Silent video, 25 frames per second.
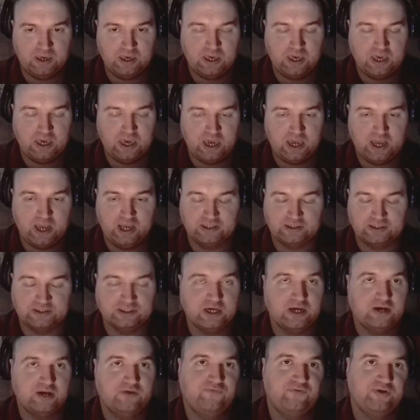And it's not
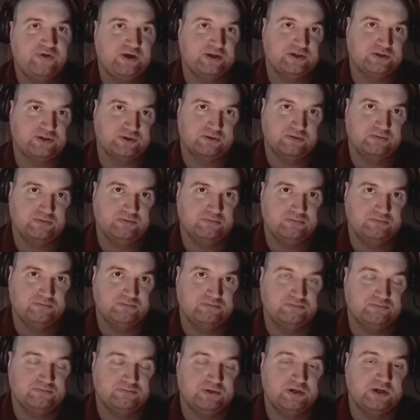a feature.
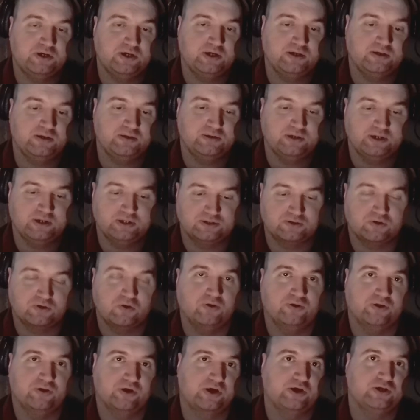It's called
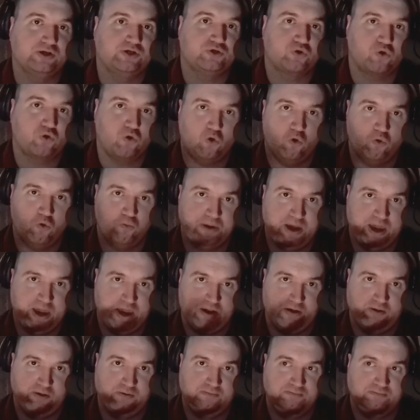the control panel.